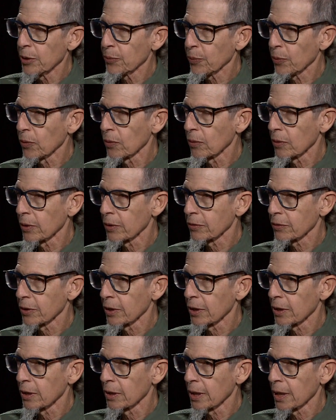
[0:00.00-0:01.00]
people
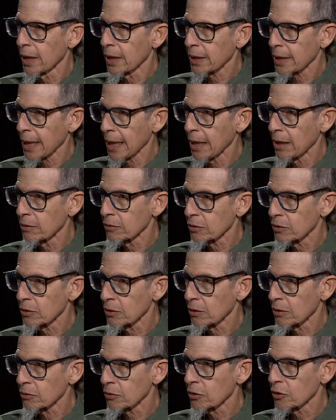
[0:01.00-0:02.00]
at
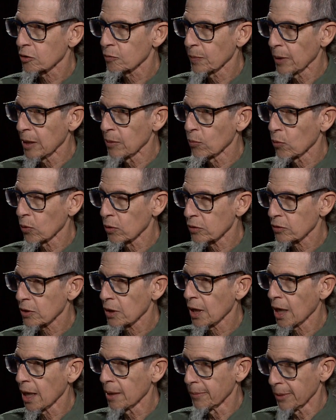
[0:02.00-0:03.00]
council to spend more
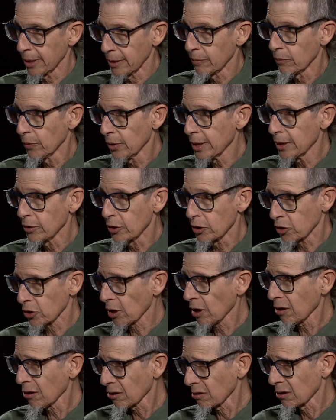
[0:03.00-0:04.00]
time and read the
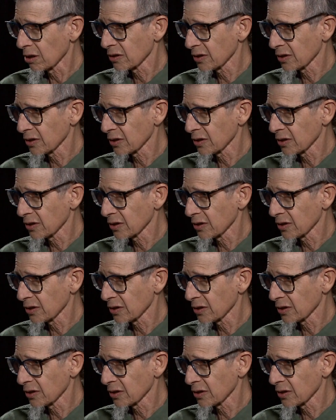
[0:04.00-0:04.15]
charter.